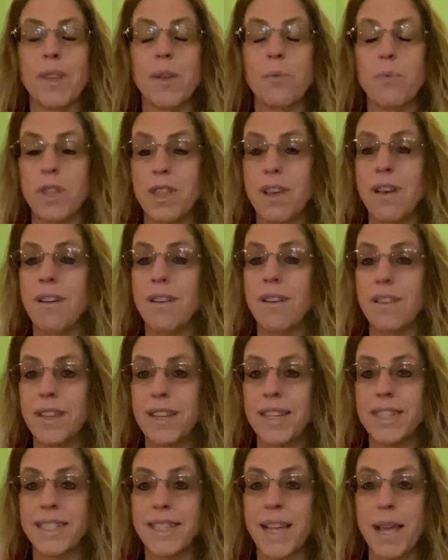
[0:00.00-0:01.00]
with all the
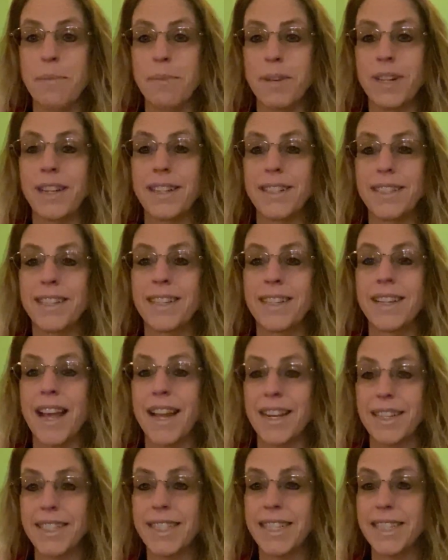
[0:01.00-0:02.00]
excitement and
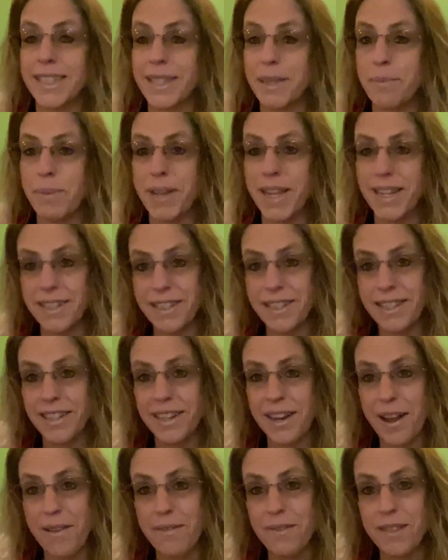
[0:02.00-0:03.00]

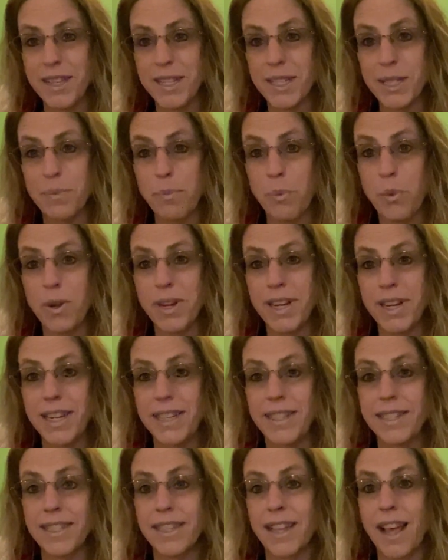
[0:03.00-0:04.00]
anticipation of this
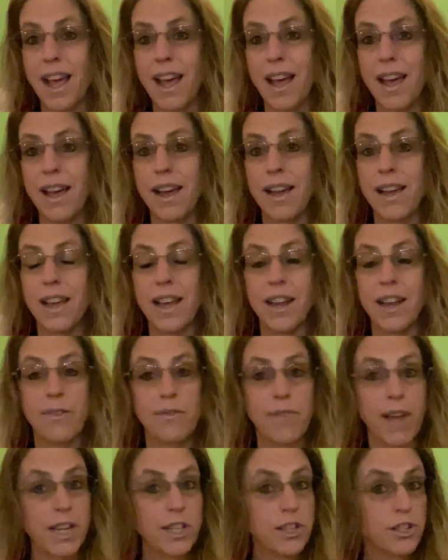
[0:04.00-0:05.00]
morning's uh,
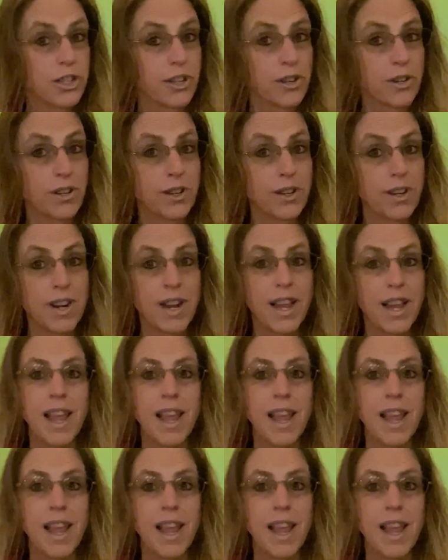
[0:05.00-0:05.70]
adventure.